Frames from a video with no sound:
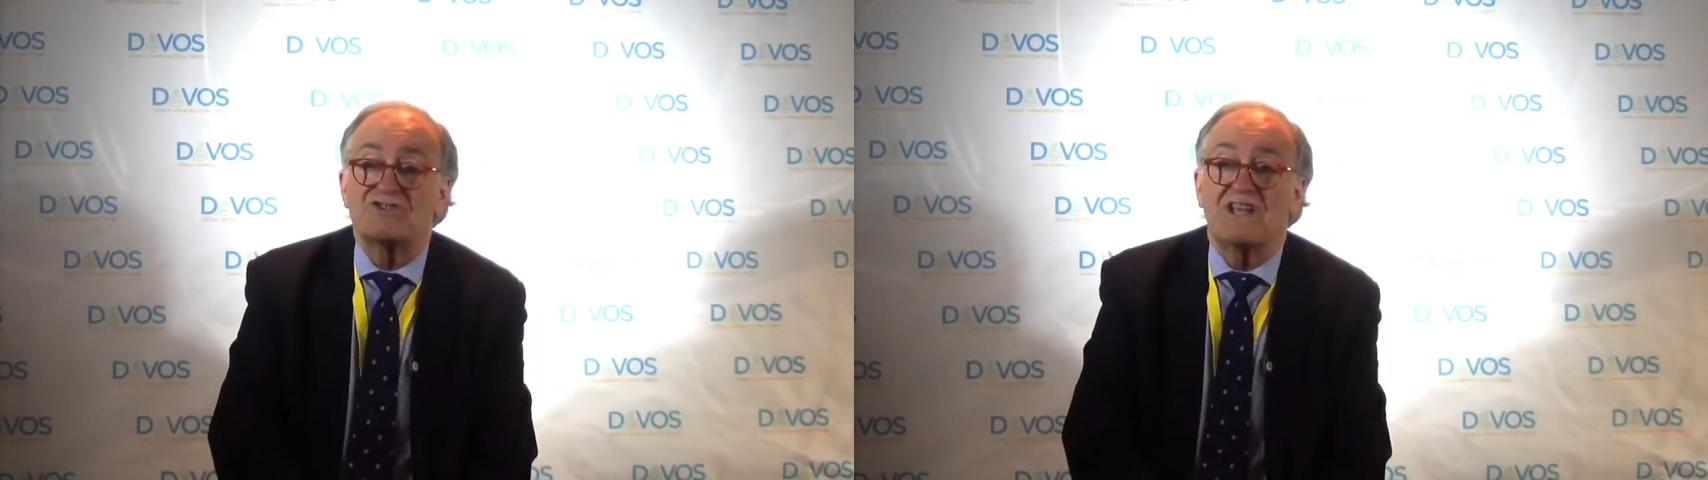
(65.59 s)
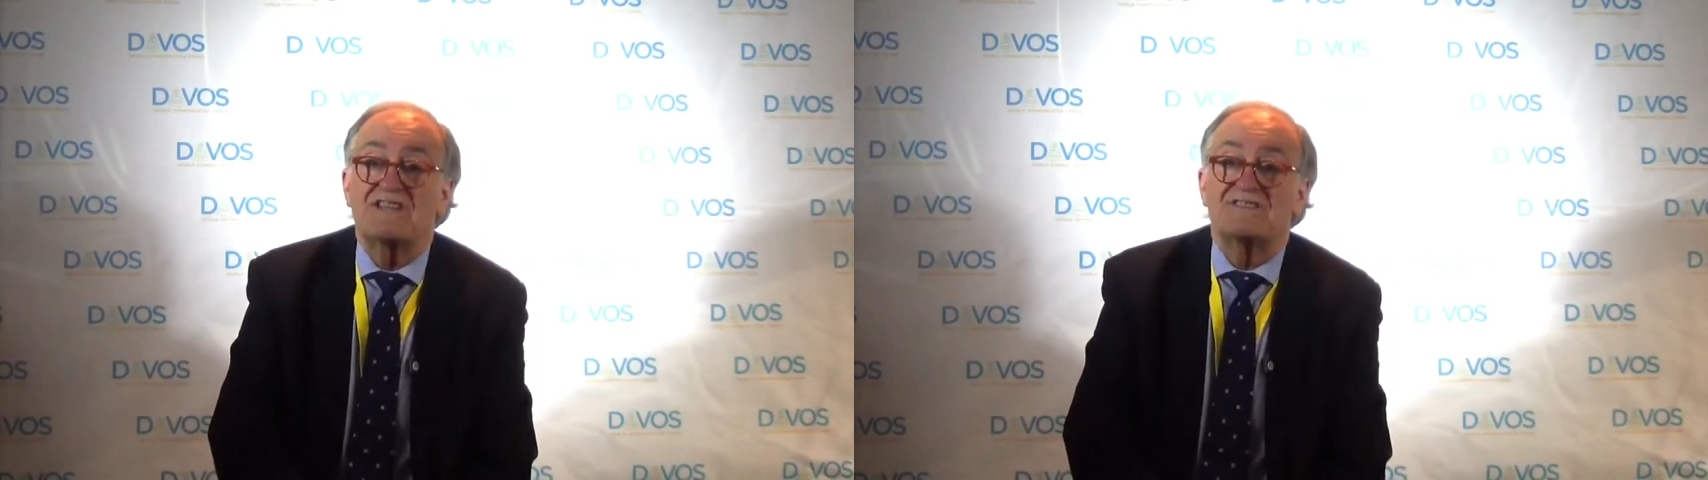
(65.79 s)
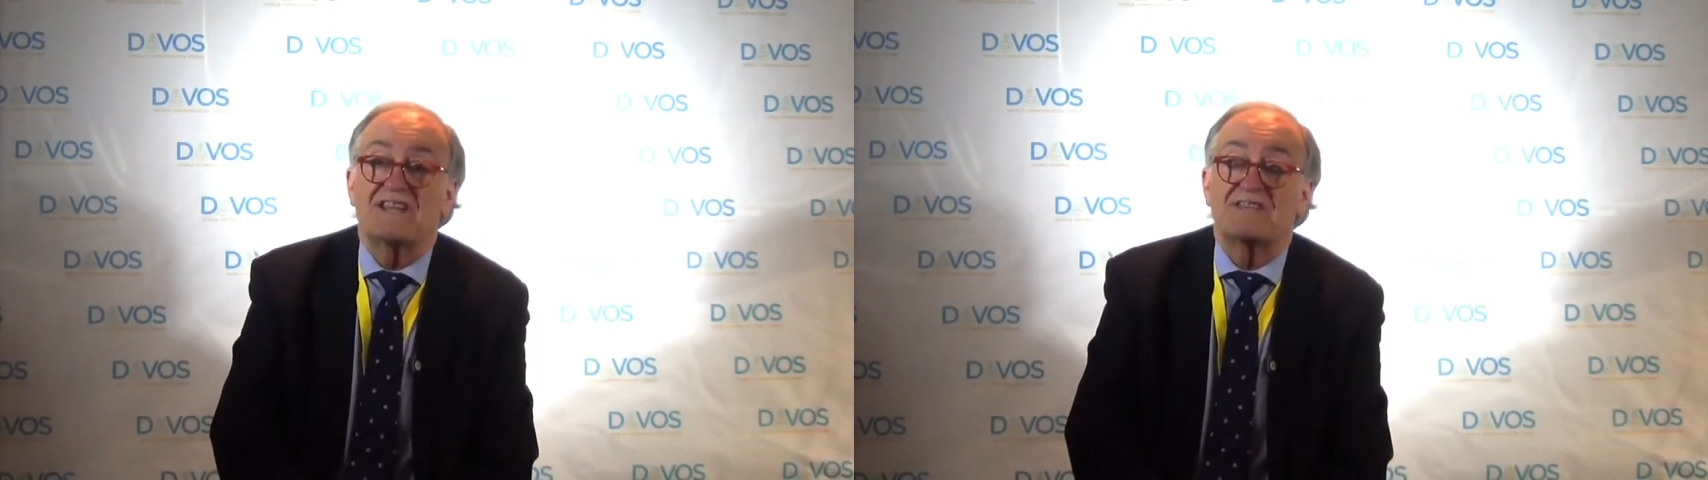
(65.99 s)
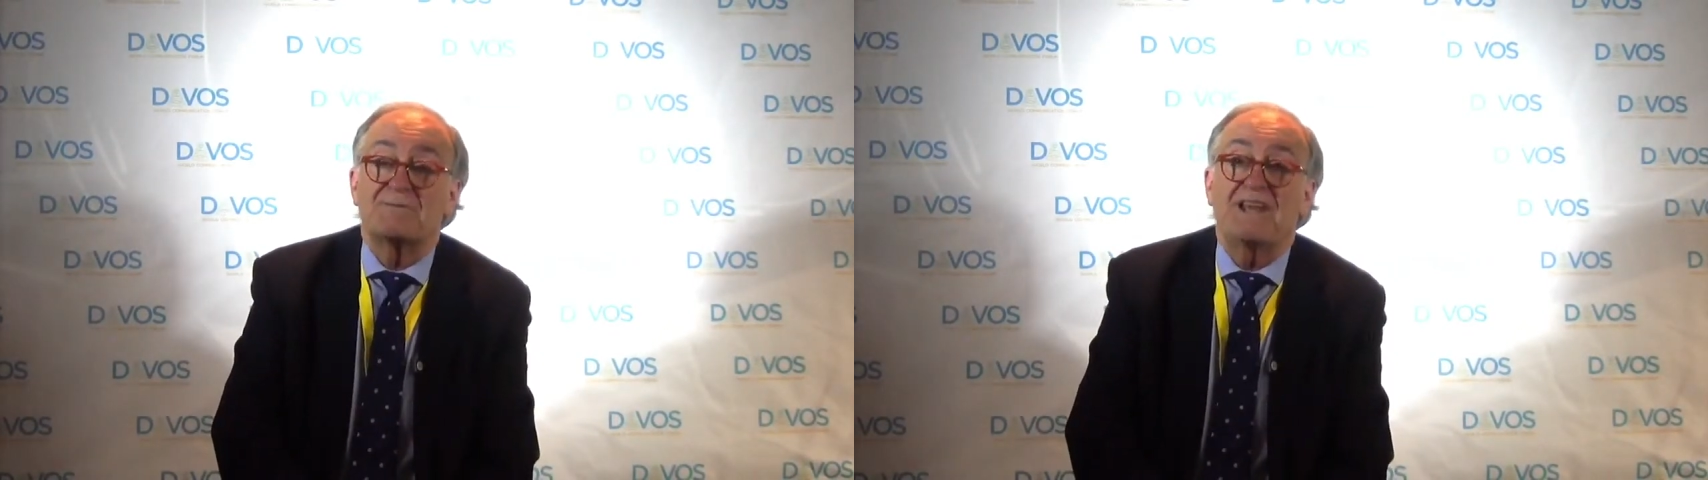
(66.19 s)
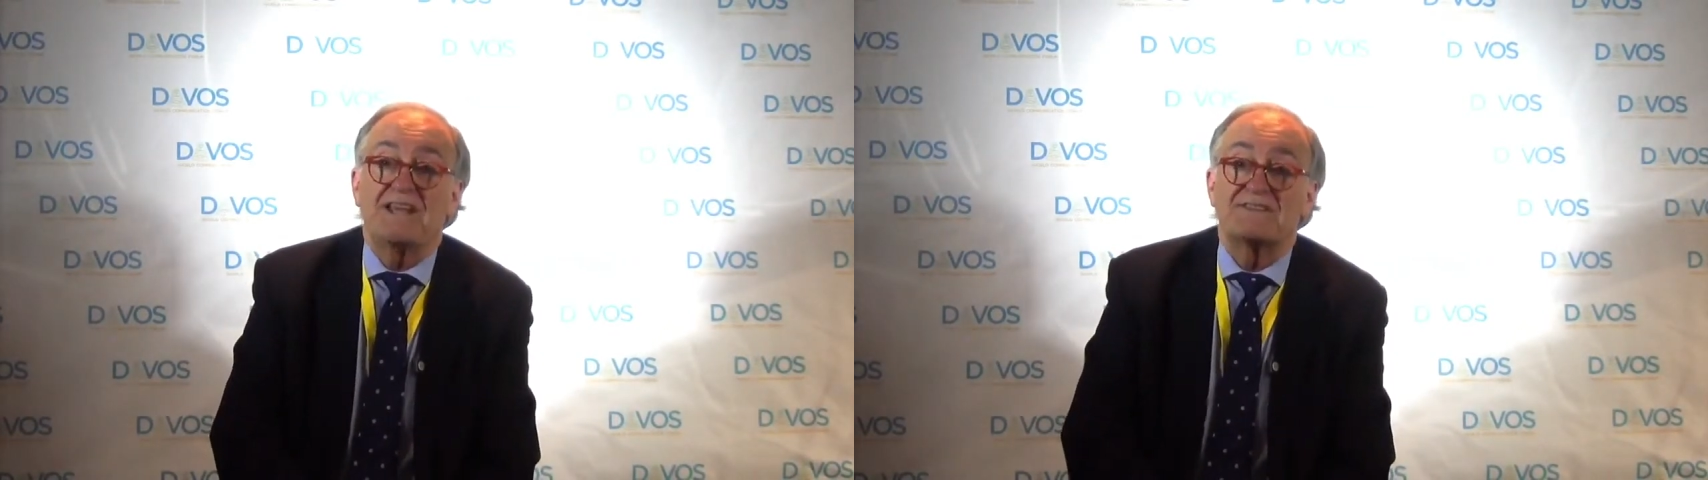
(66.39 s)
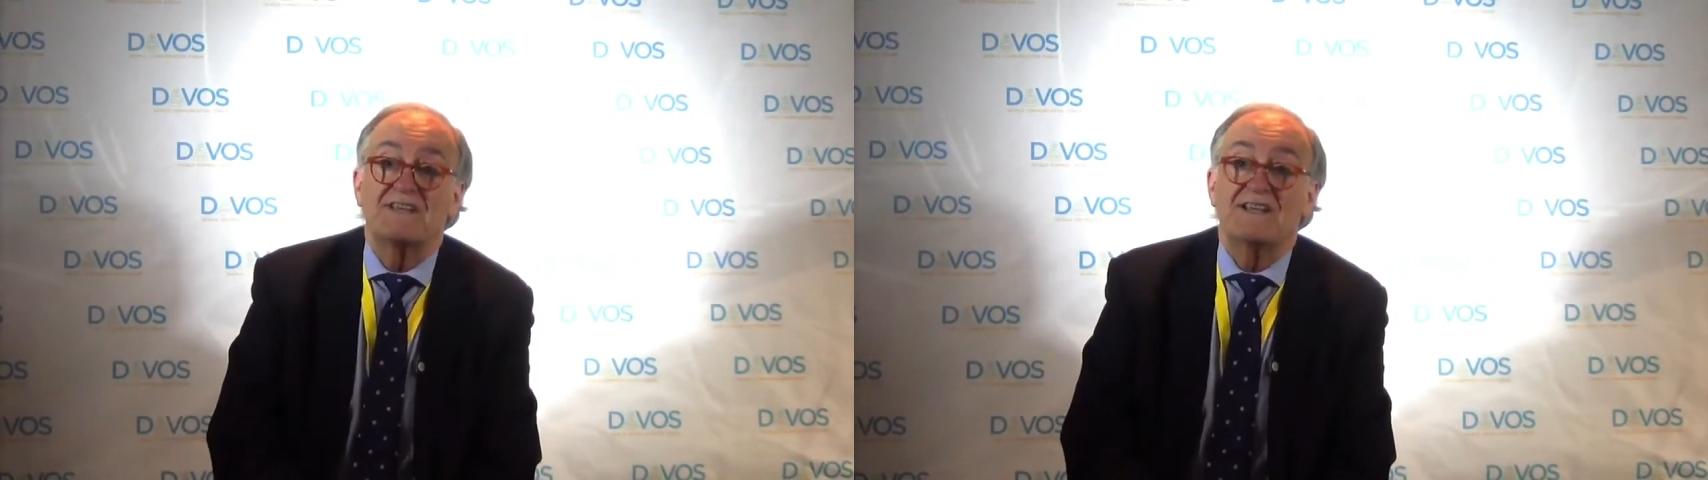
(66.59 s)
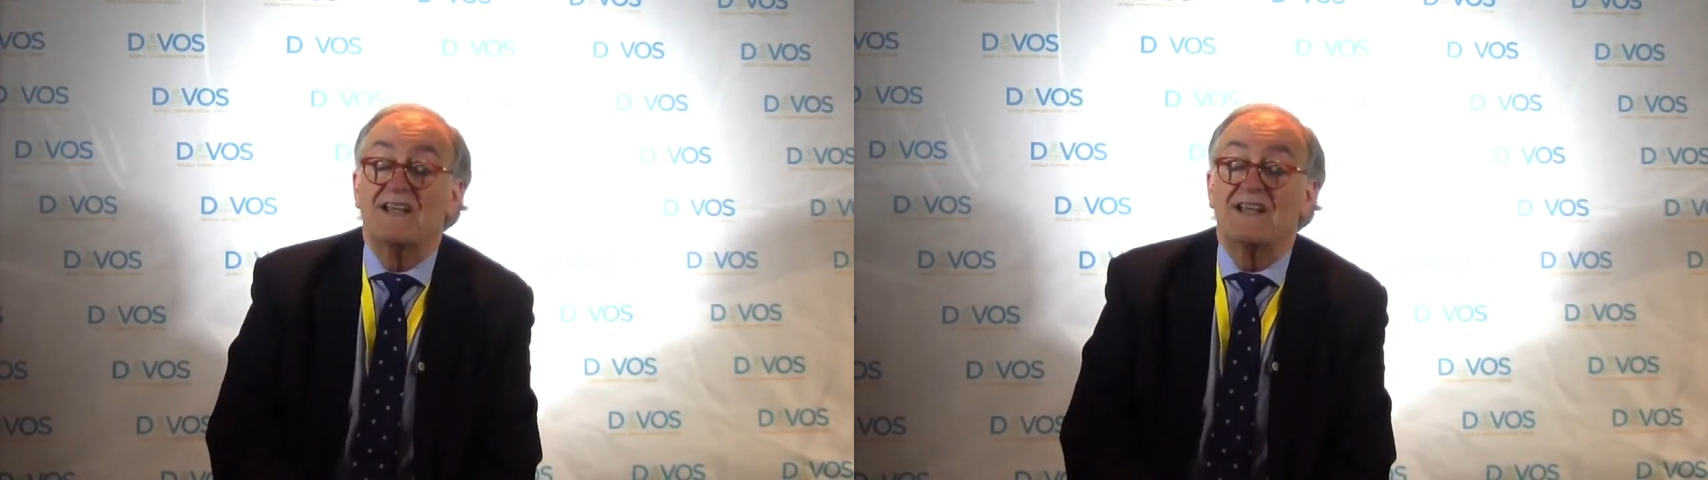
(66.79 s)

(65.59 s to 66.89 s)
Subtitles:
change takes place,